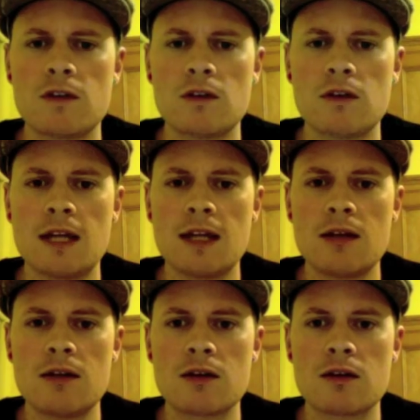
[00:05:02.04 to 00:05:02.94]
need a
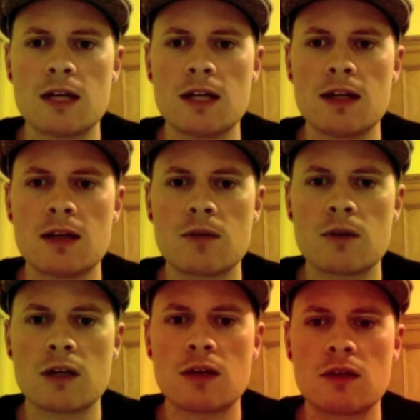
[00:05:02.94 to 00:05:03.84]
degree to get a
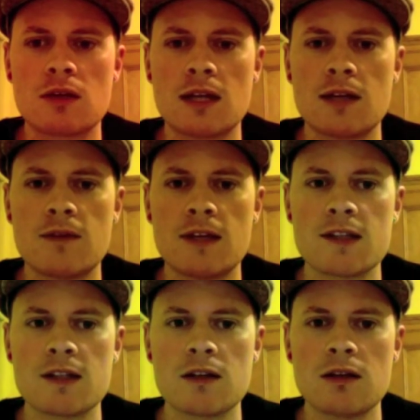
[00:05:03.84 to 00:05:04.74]
working holiday
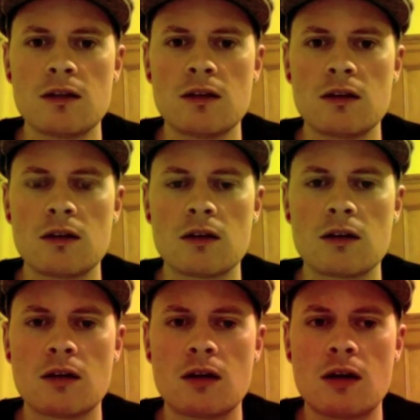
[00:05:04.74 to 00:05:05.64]
visa,
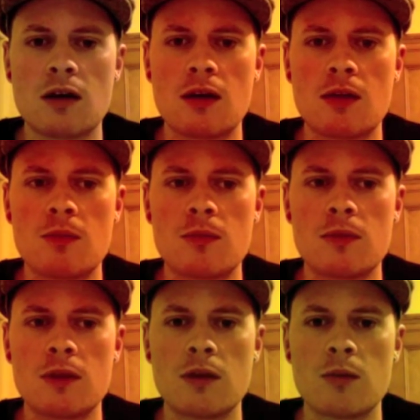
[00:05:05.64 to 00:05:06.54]

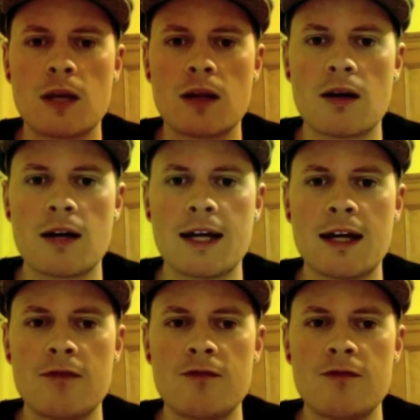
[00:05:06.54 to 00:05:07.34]
but I have.